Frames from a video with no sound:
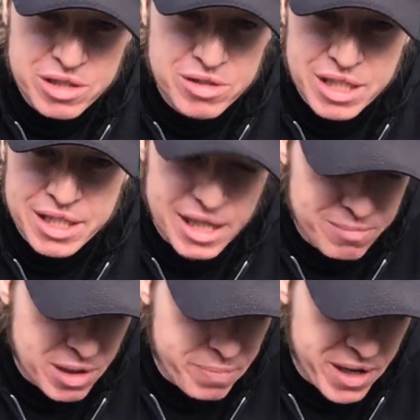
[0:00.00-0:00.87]
You need
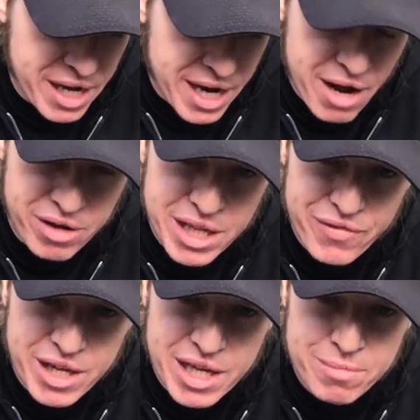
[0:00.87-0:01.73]
him to pan out.
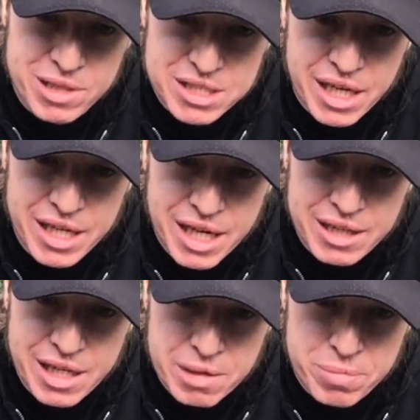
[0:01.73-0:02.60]
Giving him a tight
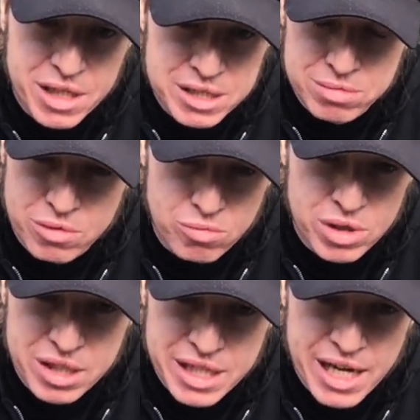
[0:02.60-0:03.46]
end like Pitts would
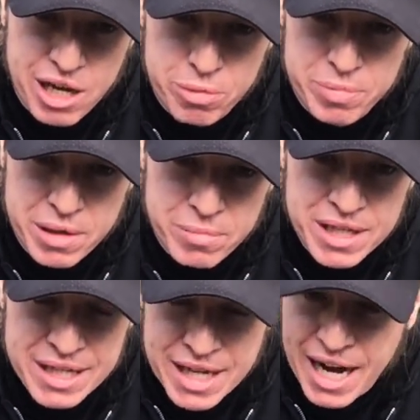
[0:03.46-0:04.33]
really help him.
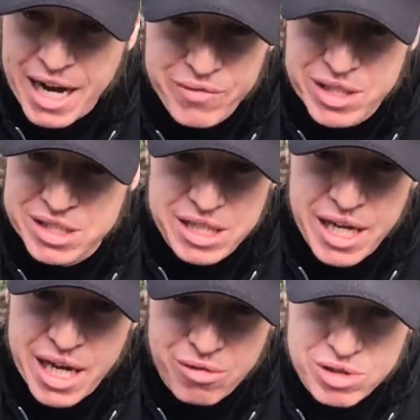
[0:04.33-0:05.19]
Obviously,
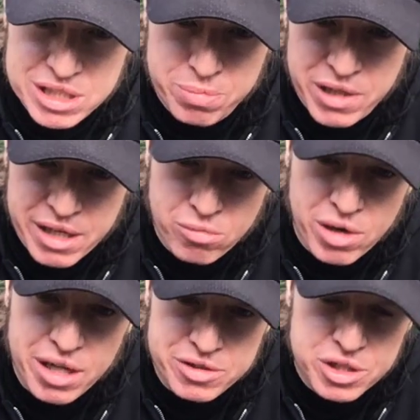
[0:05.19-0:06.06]
Henry's played
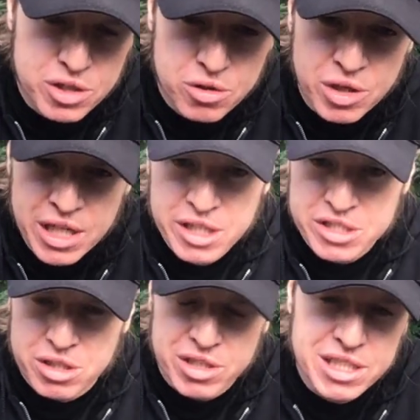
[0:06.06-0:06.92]
well too,
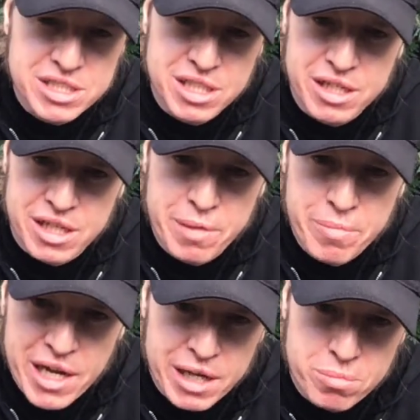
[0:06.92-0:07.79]
so he's going to
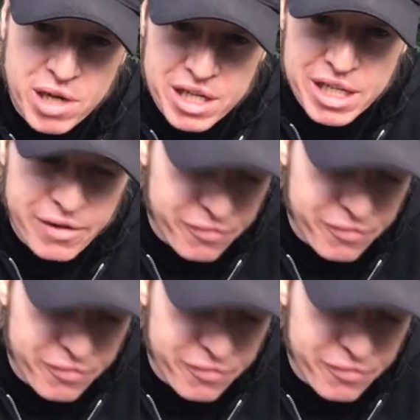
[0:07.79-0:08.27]
command money in